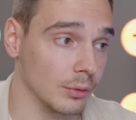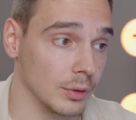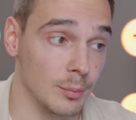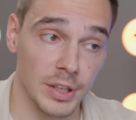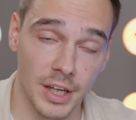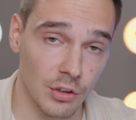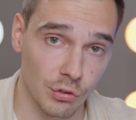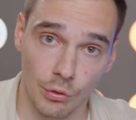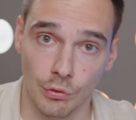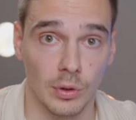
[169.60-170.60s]

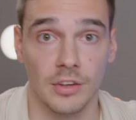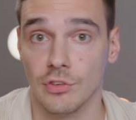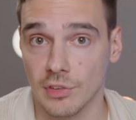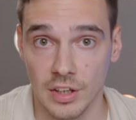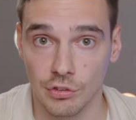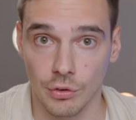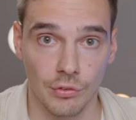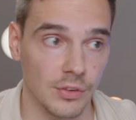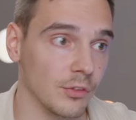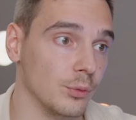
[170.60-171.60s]
implications or
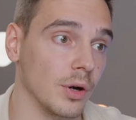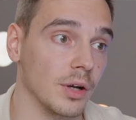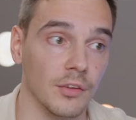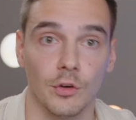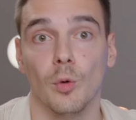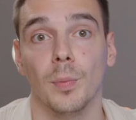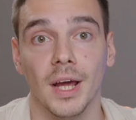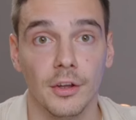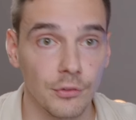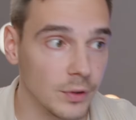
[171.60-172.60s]
legislations that you are not
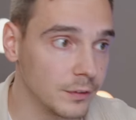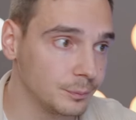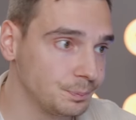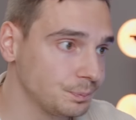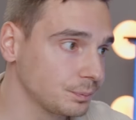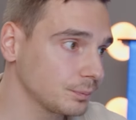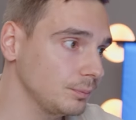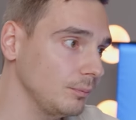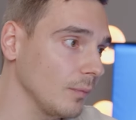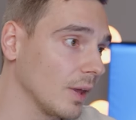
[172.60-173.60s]
compliant with.
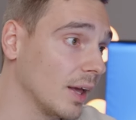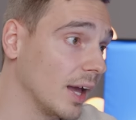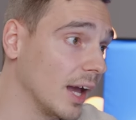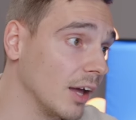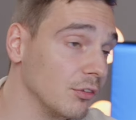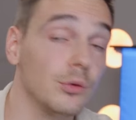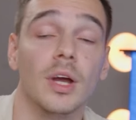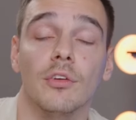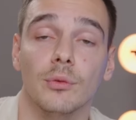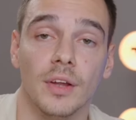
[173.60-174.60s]
And you
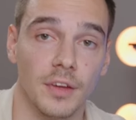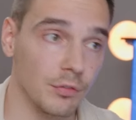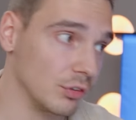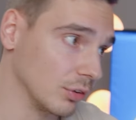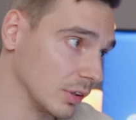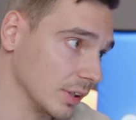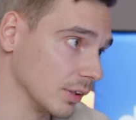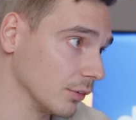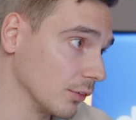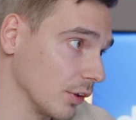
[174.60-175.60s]
can do that efficiently
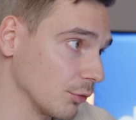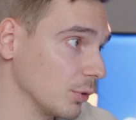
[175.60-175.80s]
here in the task